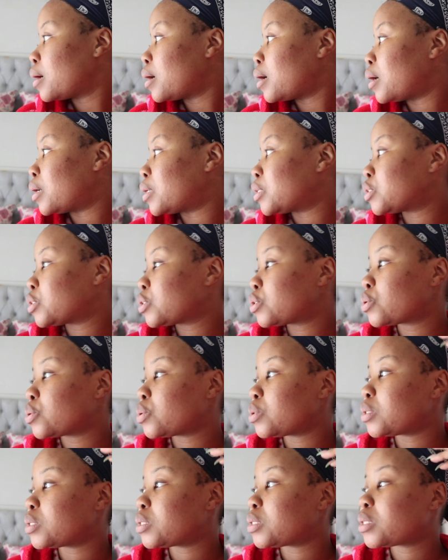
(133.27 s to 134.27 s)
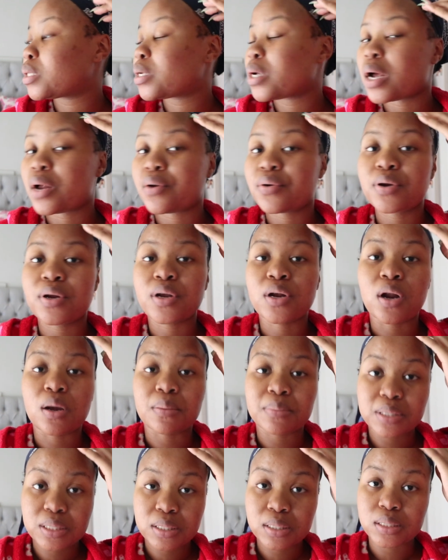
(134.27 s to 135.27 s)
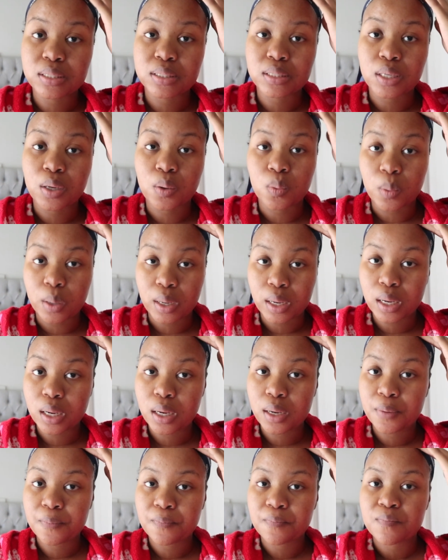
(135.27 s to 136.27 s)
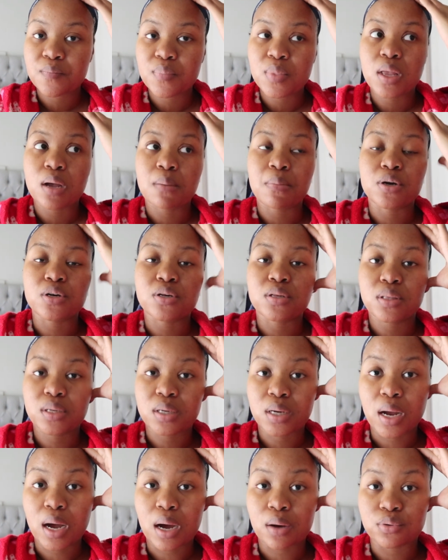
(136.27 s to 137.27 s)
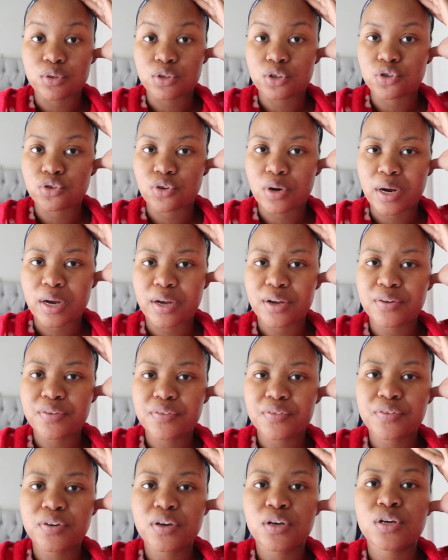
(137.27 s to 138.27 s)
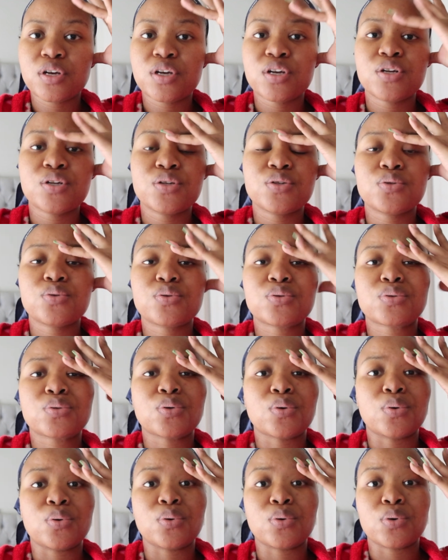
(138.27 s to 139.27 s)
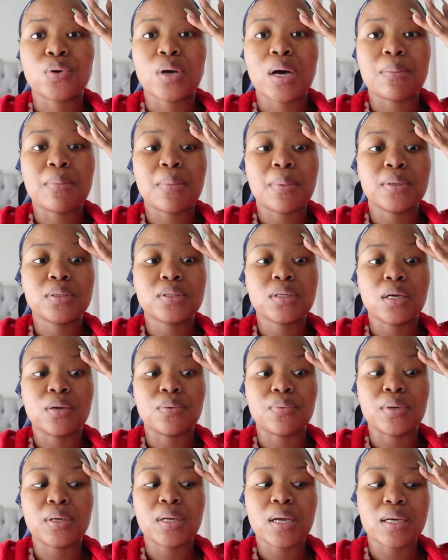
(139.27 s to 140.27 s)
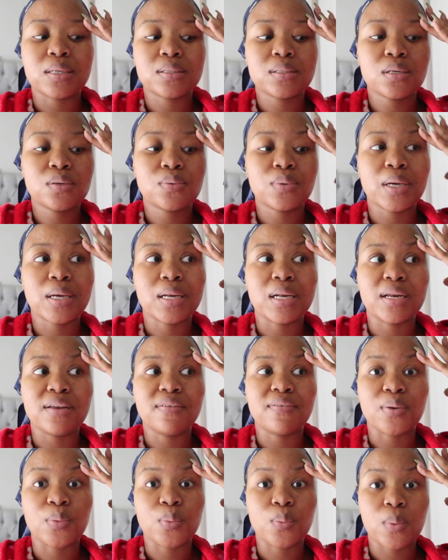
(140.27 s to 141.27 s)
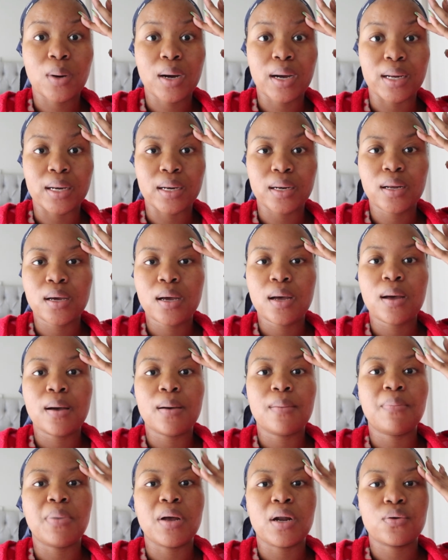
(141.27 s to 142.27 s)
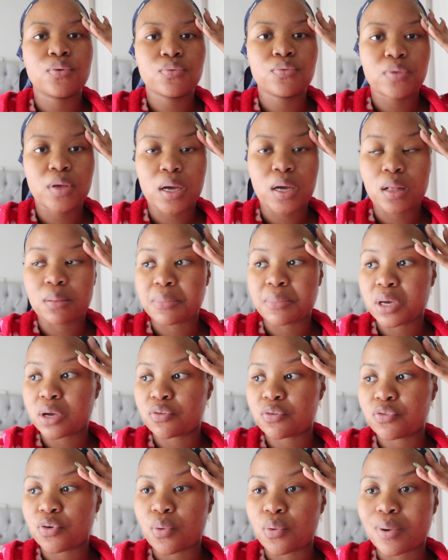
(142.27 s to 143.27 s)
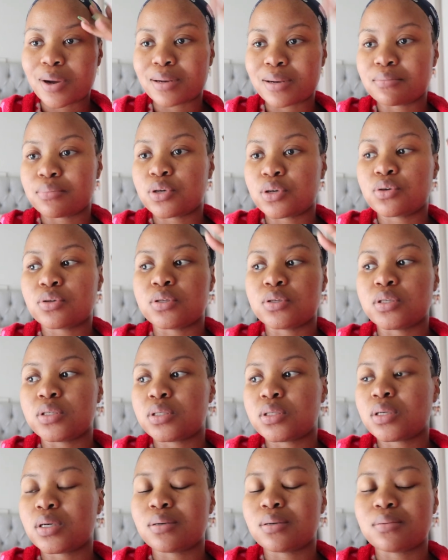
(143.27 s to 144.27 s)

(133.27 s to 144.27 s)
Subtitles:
I was just told it's 300 kilometers away, about a 3-hour drive, so I'm about to get ready. I said we can leave at 1, but I don't think I'll make it for 1 because